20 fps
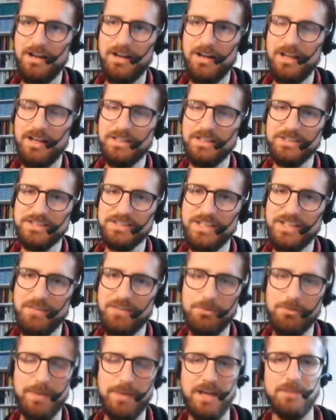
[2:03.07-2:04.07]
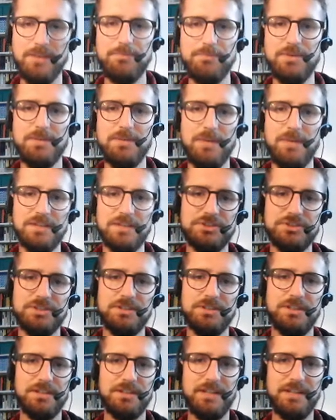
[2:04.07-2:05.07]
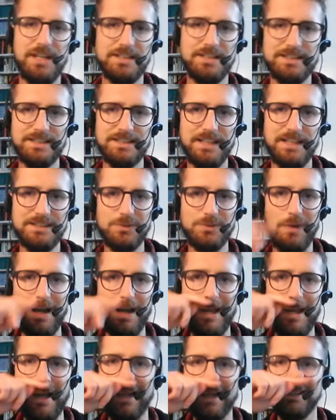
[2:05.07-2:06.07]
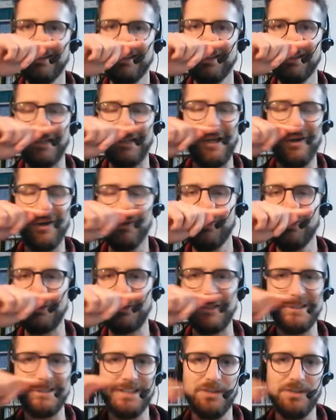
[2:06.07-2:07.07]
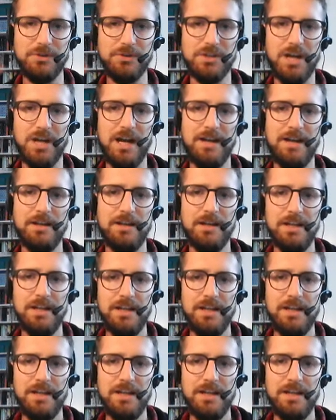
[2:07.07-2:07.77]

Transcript: just never bad, pretty much. That's why hunting arrows it's a good card.